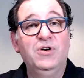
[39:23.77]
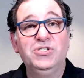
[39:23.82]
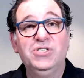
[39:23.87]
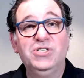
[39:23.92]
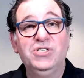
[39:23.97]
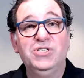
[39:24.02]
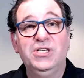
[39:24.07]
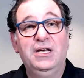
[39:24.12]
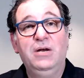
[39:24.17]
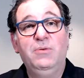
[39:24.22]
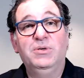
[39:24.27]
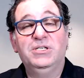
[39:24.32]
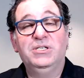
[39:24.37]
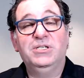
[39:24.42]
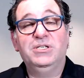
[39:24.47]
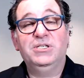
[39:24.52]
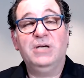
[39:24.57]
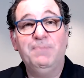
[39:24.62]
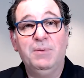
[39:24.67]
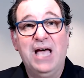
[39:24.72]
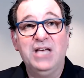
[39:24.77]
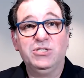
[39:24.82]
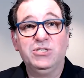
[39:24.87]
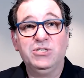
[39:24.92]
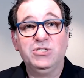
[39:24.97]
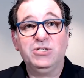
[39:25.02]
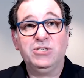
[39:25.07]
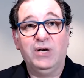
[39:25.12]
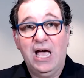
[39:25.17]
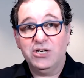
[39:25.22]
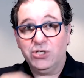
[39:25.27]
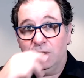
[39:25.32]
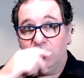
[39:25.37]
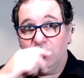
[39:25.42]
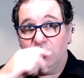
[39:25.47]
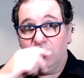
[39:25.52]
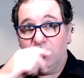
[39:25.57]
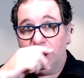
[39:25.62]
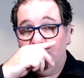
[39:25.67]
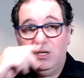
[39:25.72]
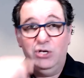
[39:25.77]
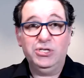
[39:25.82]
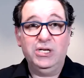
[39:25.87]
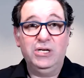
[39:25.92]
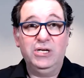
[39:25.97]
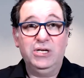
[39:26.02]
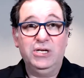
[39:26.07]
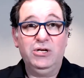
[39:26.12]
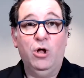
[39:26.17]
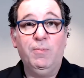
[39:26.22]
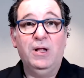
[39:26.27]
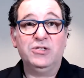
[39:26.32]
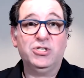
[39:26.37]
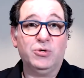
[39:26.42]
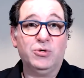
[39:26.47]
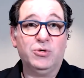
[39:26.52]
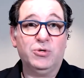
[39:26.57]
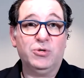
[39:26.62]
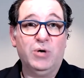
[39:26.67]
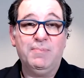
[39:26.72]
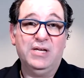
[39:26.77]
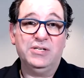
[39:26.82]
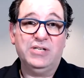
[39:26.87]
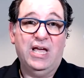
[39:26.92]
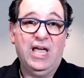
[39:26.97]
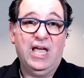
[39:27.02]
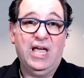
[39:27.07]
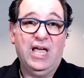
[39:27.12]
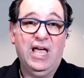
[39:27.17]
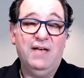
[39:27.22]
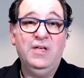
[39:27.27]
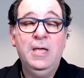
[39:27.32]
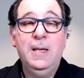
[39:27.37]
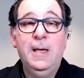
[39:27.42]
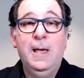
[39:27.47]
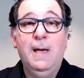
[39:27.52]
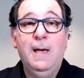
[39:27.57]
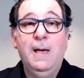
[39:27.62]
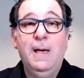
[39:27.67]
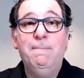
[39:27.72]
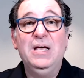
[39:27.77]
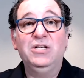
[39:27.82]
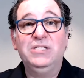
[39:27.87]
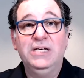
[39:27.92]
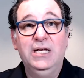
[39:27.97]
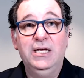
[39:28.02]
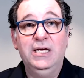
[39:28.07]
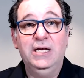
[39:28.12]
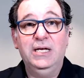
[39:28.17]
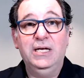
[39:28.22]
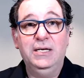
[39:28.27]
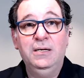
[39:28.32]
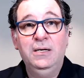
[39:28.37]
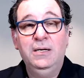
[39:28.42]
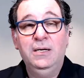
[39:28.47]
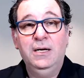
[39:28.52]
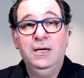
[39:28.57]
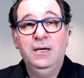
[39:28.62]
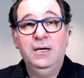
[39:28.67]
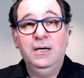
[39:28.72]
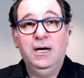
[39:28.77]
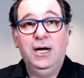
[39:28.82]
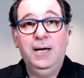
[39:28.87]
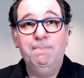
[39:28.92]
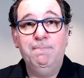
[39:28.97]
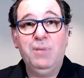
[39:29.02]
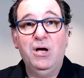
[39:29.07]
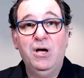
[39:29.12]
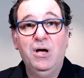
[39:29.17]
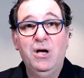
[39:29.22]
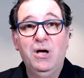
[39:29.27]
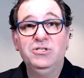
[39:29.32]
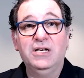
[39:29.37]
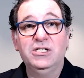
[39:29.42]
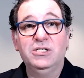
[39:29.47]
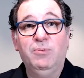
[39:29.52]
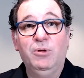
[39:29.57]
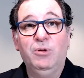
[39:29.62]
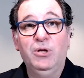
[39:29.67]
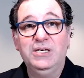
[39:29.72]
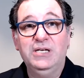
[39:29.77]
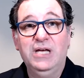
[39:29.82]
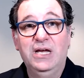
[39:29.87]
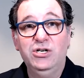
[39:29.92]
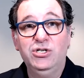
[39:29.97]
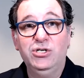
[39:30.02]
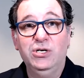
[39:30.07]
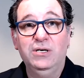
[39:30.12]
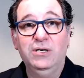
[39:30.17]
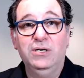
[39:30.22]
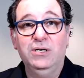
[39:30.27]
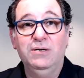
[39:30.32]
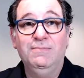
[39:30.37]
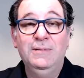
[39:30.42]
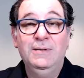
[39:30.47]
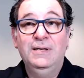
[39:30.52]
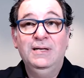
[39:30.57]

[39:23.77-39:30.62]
First thing I did was dump the password hashes using Cobalt Strike, because they have a built-in Um, post-exploitation,